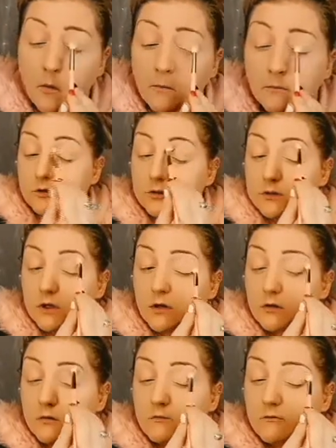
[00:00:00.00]
I'm just
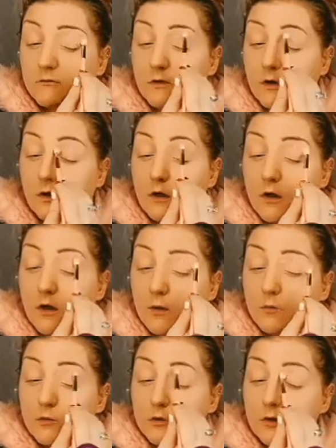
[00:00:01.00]
kind of
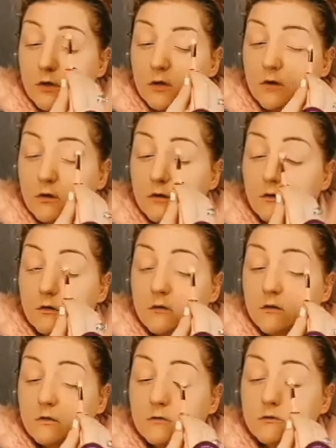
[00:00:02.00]
putting
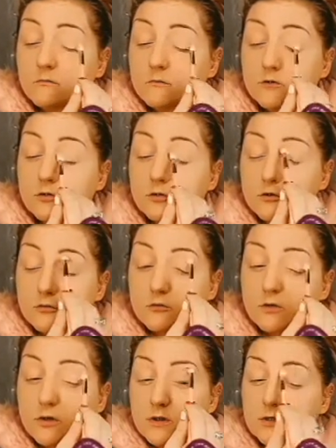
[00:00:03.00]
a
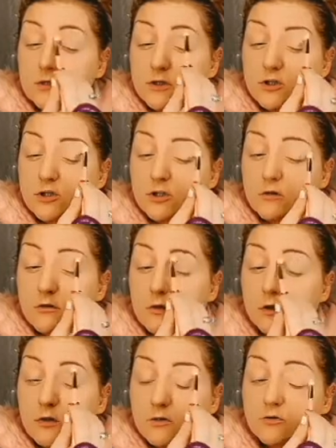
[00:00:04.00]
transition,
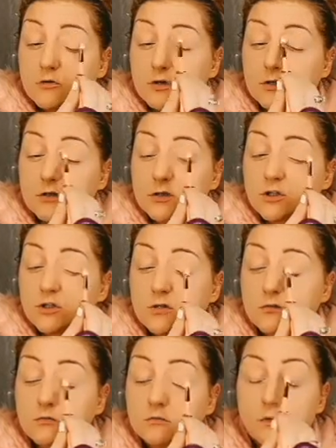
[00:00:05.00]
light
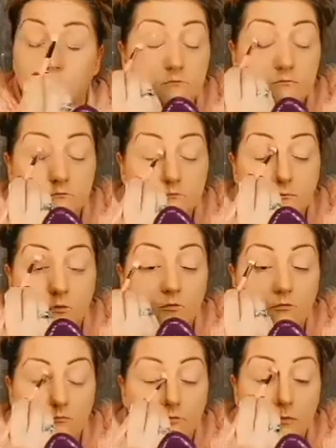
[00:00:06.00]
transition,
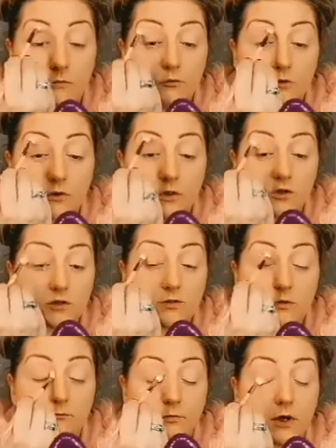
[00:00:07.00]
really
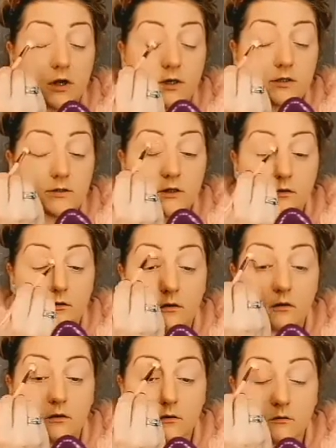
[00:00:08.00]
just the base, and
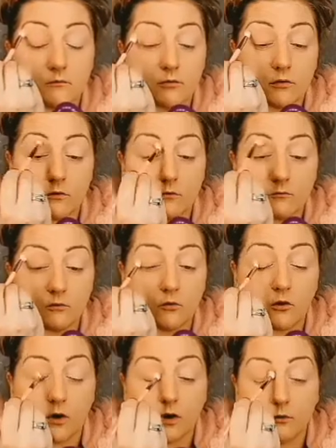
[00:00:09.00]
then I put
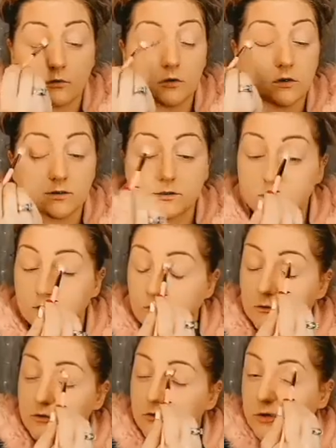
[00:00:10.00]
what I would
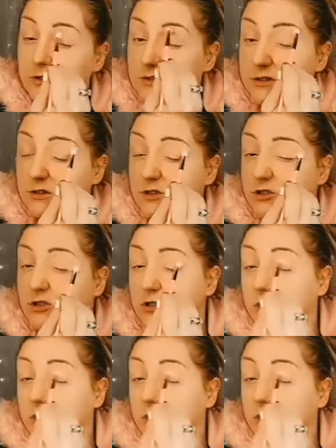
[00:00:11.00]
consider a transition